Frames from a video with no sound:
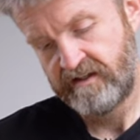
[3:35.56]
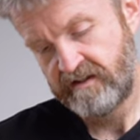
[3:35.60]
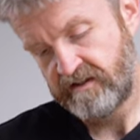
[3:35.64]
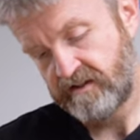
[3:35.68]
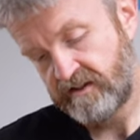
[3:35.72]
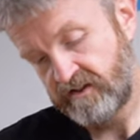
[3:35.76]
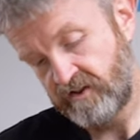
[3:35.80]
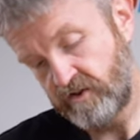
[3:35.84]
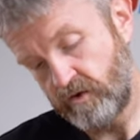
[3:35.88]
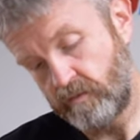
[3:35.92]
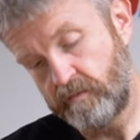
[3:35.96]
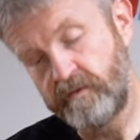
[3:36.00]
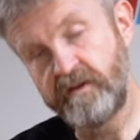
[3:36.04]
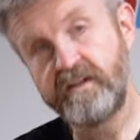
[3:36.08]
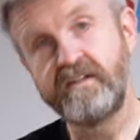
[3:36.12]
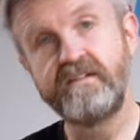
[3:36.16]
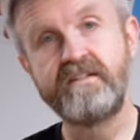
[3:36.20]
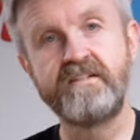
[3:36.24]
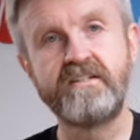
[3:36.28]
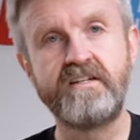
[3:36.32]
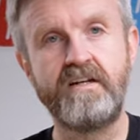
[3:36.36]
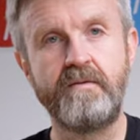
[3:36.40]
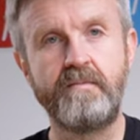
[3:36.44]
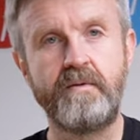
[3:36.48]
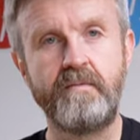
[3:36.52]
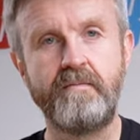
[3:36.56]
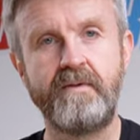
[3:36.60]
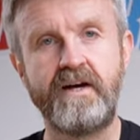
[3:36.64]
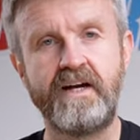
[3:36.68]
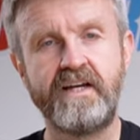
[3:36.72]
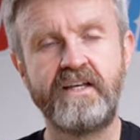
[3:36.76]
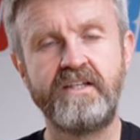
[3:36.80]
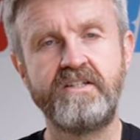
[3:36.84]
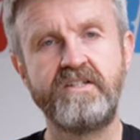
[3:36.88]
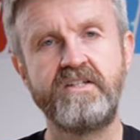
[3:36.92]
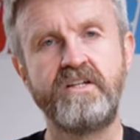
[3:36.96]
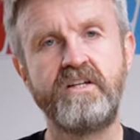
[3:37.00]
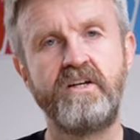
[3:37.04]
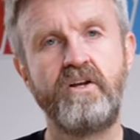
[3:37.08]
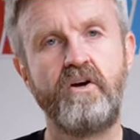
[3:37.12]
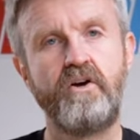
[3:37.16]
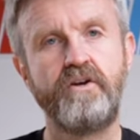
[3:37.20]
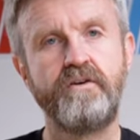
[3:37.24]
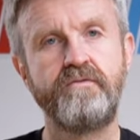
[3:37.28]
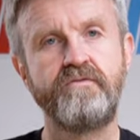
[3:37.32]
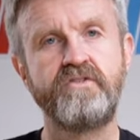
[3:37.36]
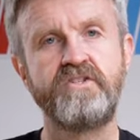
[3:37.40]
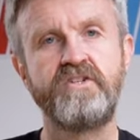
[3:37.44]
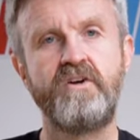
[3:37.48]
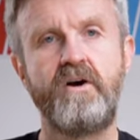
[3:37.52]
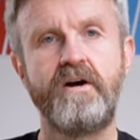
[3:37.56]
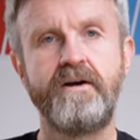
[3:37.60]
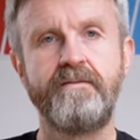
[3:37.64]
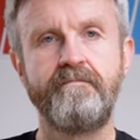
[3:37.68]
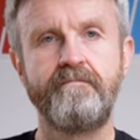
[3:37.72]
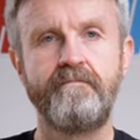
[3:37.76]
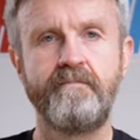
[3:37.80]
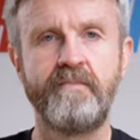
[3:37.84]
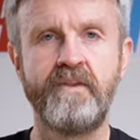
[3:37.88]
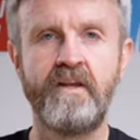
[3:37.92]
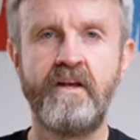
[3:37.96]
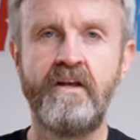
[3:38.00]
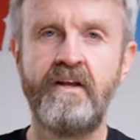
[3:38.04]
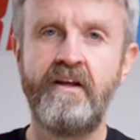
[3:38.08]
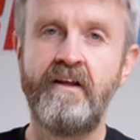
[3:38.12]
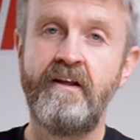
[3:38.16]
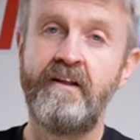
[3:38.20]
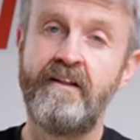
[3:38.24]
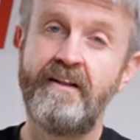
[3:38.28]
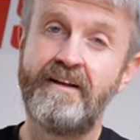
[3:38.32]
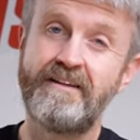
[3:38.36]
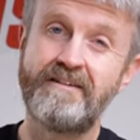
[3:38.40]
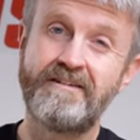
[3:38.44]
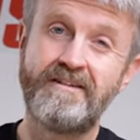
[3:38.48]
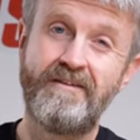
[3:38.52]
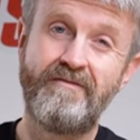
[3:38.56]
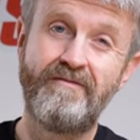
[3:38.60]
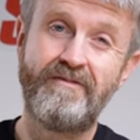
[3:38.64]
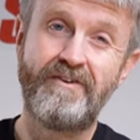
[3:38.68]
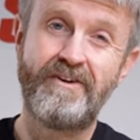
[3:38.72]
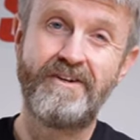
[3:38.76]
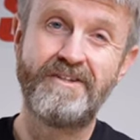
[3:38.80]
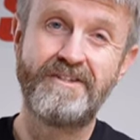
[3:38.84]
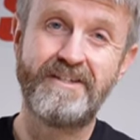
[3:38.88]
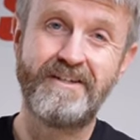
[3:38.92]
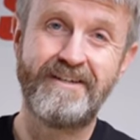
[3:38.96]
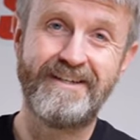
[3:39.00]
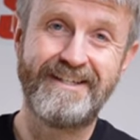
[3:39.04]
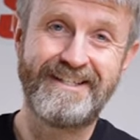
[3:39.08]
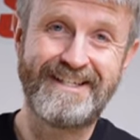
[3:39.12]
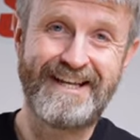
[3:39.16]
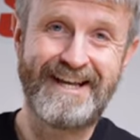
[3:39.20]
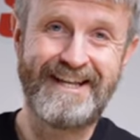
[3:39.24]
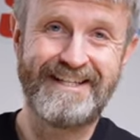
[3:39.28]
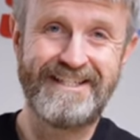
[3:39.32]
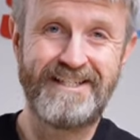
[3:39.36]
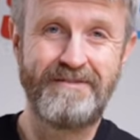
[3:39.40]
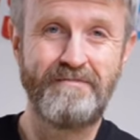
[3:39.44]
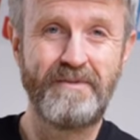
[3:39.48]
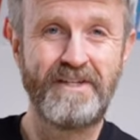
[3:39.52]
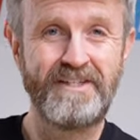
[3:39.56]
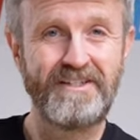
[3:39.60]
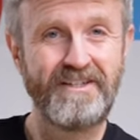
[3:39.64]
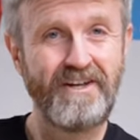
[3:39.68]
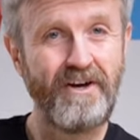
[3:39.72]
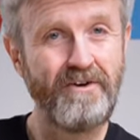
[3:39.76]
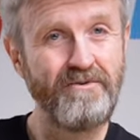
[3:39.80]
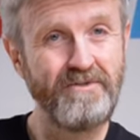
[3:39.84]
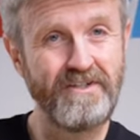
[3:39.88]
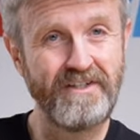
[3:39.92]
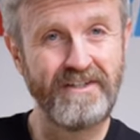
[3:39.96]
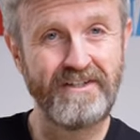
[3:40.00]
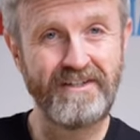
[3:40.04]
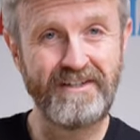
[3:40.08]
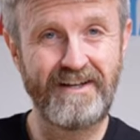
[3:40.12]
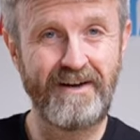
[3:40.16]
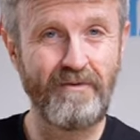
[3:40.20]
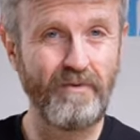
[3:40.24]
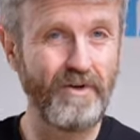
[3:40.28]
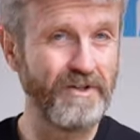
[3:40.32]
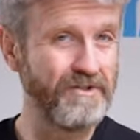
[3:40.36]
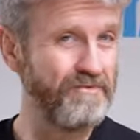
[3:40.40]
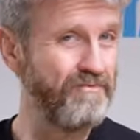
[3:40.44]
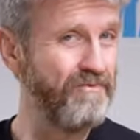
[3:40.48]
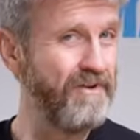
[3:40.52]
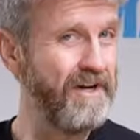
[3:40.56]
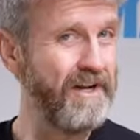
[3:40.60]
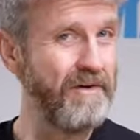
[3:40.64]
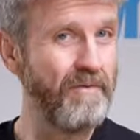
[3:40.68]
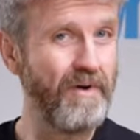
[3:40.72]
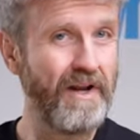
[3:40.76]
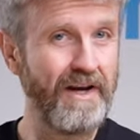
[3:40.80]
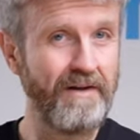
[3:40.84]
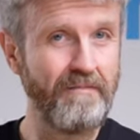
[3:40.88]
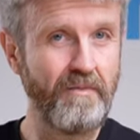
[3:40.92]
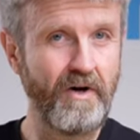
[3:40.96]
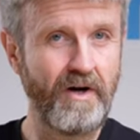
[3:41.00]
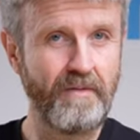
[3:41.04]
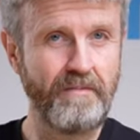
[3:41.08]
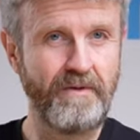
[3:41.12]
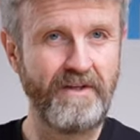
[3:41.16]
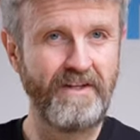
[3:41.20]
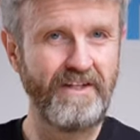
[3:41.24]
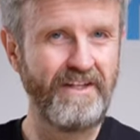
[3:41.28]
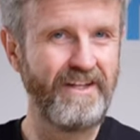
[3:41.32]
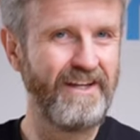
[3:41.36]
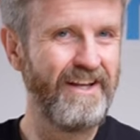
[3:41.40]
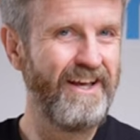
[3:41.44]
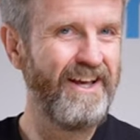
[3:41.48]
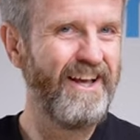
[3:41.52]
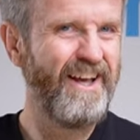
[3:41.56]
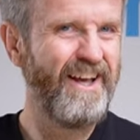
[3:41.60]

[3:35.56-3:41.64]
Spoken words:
to stop it slipping back into your line of sight. That sun visor is anti-mist coated. That works really well in my opinion,